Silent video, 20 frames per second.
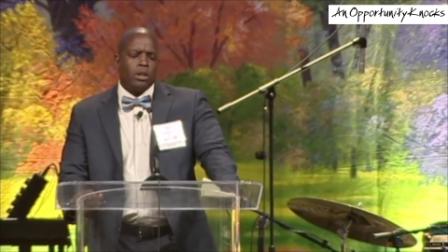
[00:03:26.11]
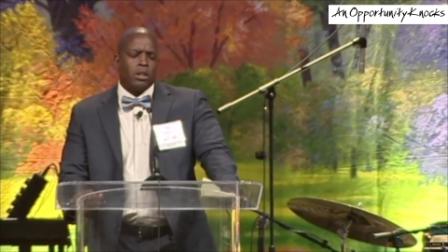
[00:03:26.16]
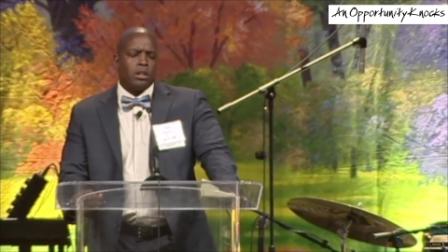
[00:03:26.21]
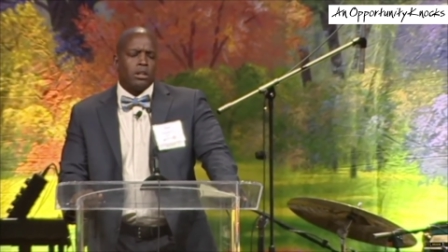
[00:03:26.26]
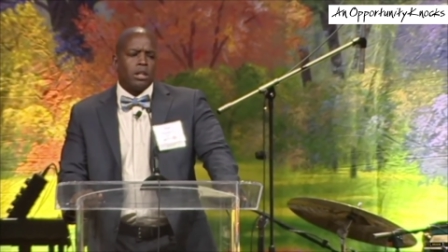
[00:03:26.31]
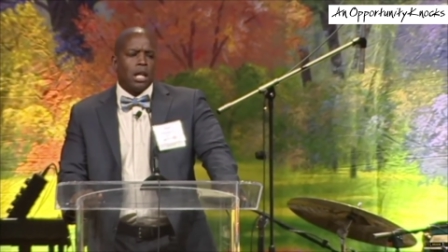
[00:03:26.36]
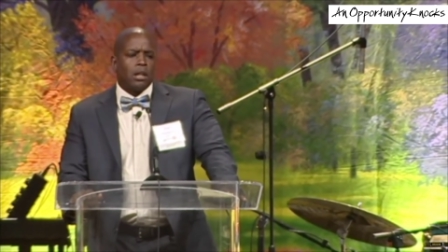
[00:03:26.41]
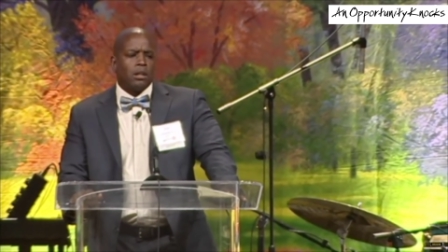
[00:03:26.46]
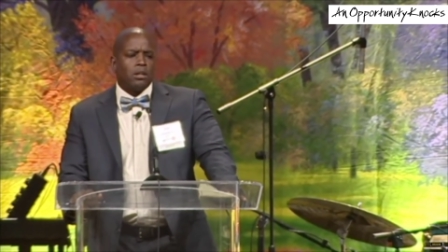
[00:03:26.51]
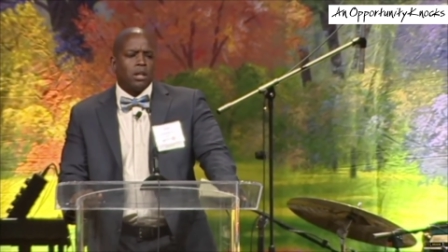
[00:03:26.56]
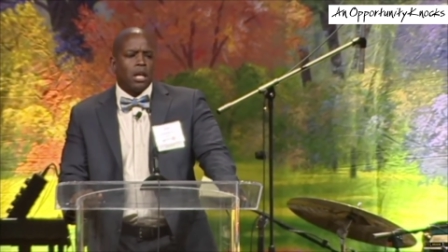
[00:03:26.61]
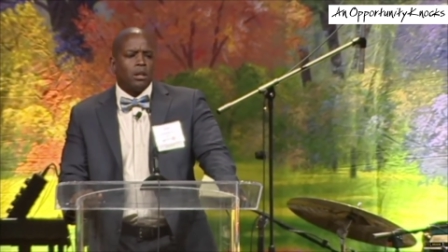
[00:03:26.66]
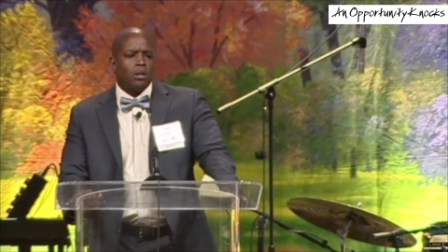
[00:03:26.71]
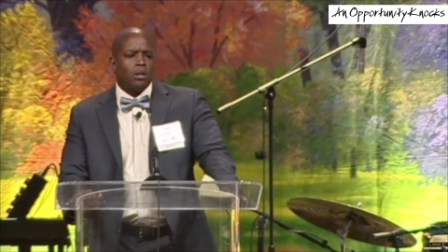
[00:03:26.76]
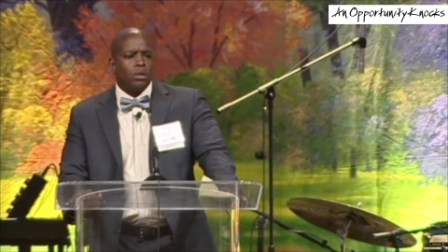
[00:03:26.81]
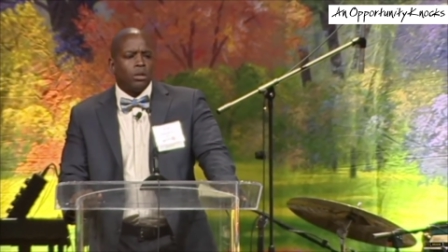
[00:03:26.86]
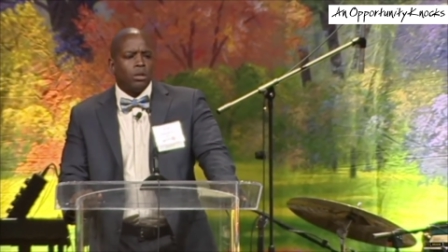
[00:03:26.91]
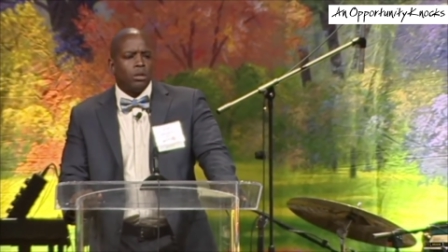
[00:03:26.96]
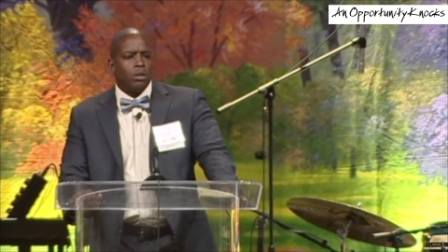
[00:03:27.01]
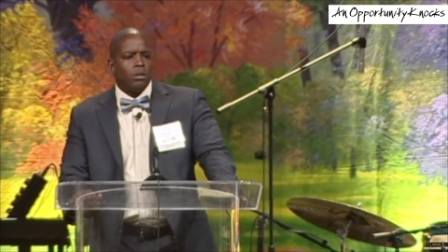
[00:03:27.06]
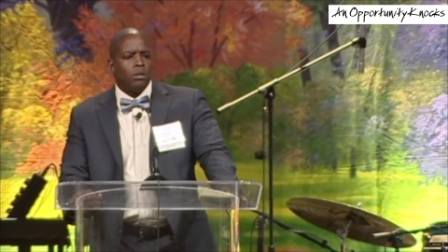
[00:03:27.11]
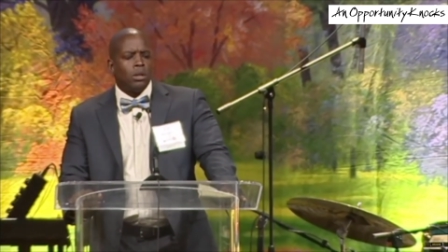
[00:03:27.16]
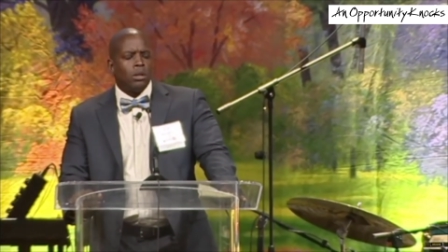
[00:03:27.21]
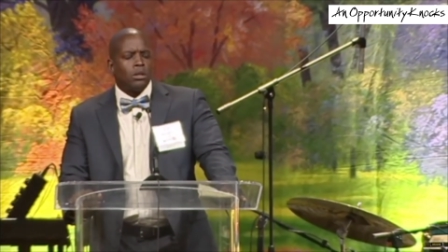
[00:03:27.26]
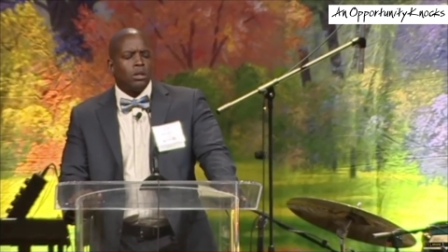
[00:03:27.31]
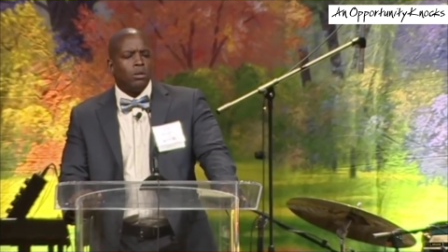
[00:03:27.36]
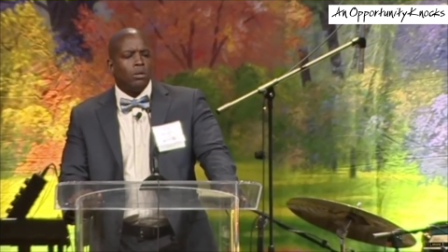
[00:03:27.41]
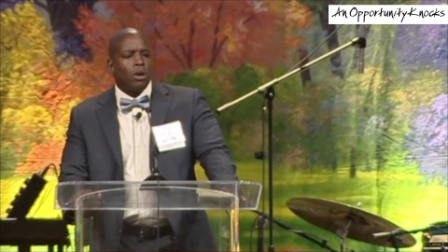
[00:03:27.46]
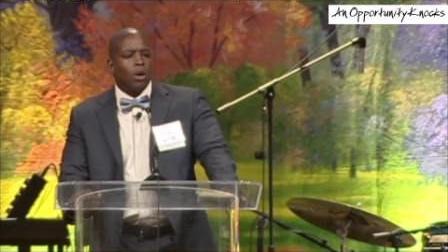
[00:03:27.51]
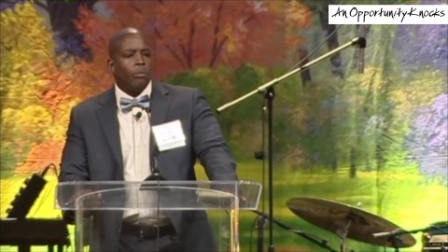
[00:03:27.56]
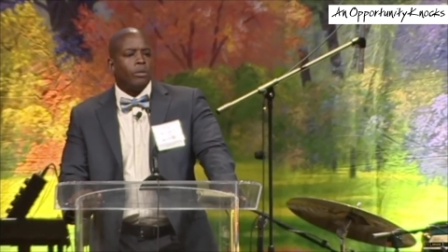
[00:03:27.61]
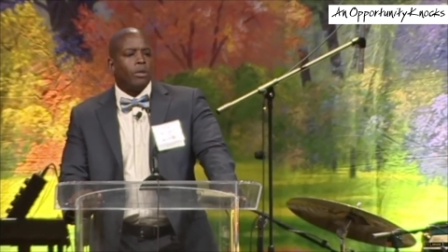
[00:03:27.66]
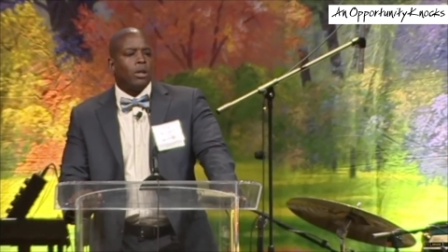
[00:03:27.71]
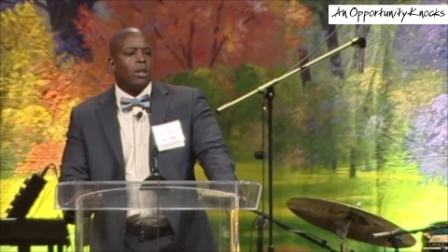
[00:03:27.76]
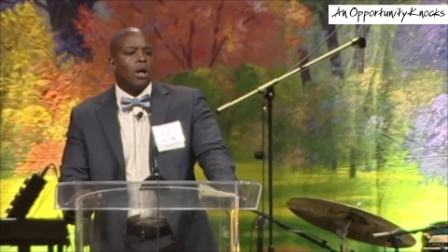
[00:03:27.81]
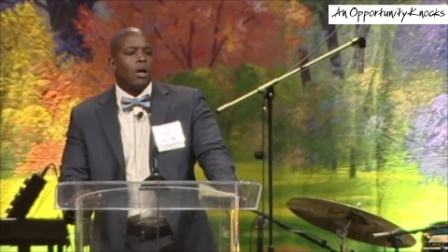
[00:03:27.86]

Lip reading: Mrs. Alexander would do is she would open the